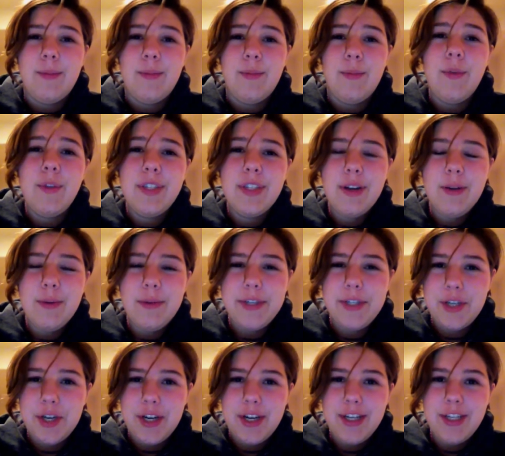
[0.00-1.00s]
We'll start with
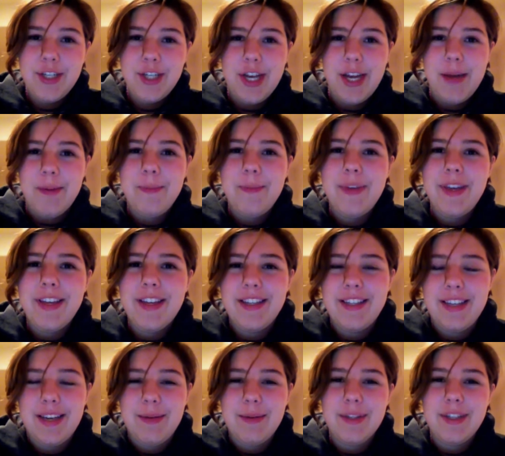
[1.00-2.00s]
John and Jam because
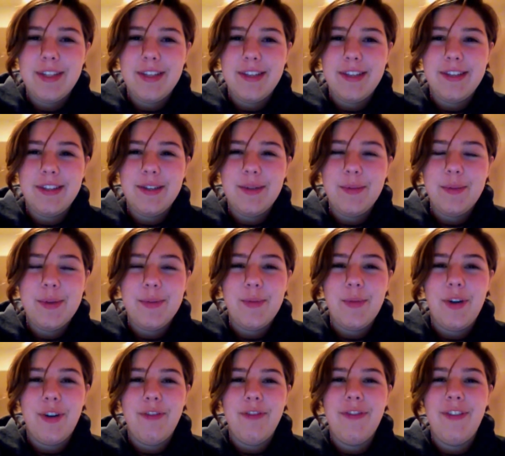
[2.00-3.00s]
that one's a little bit
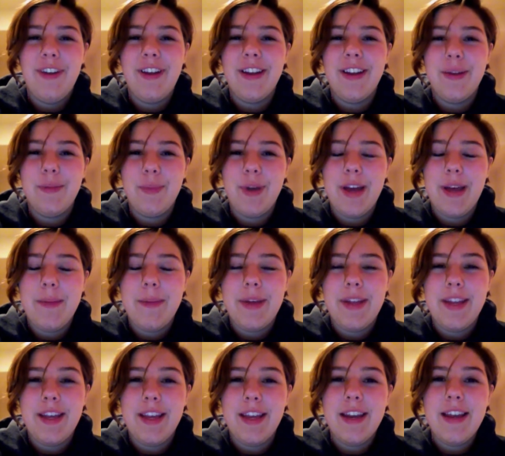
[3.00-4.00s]
more fun in my
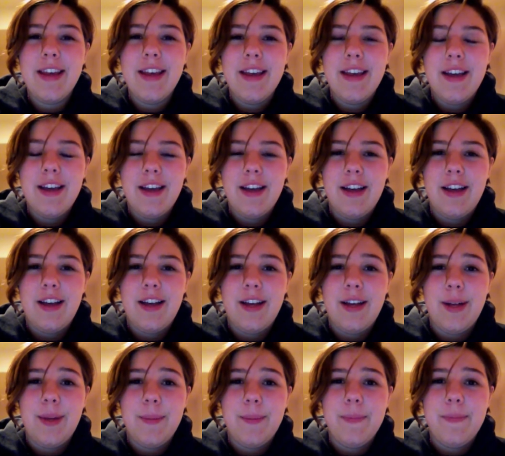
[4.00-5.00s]
opinion.
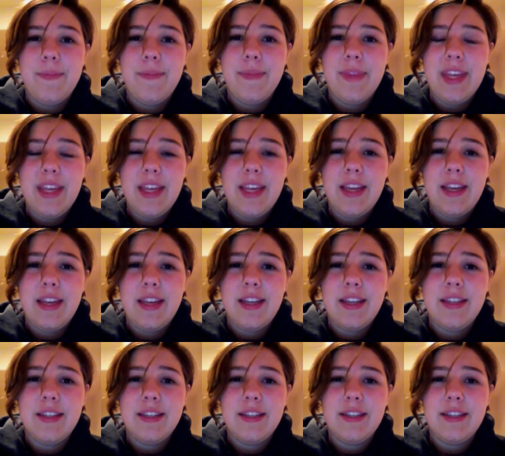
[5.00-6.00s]
It
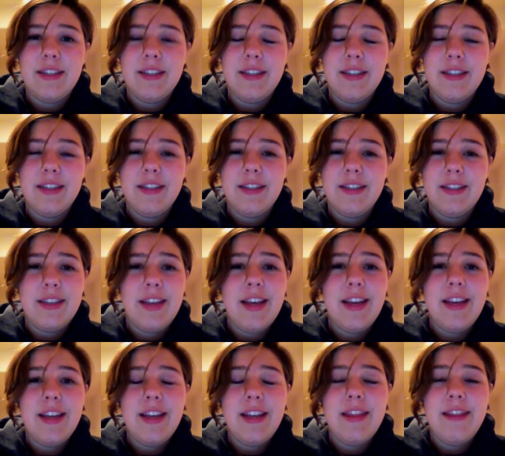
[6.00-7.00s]
is
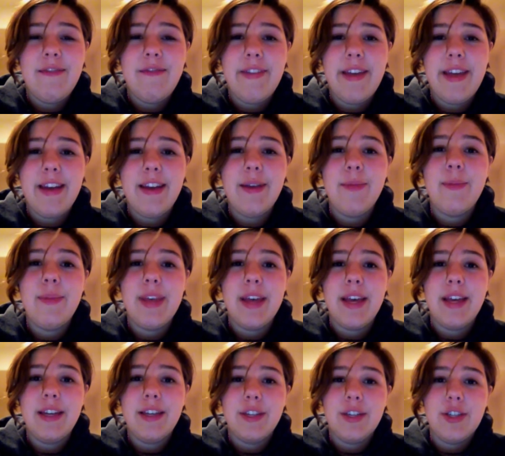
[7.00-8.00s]
said in the fandom
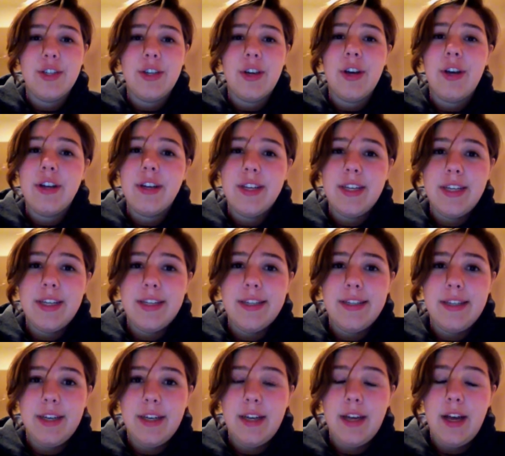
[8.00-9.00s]
that John is
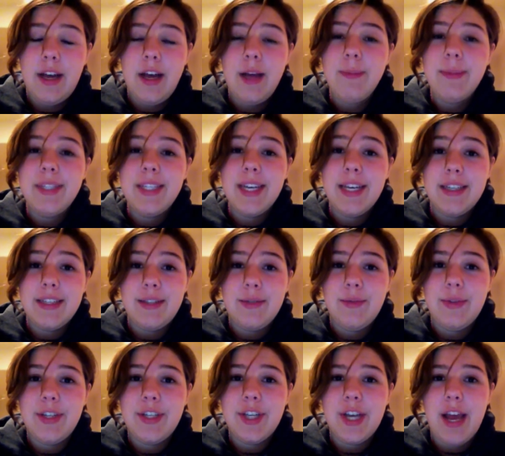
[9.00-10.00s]
obsessed
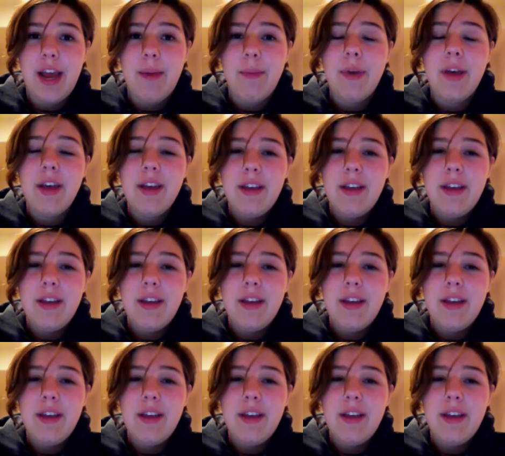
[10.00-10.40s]
with Jam.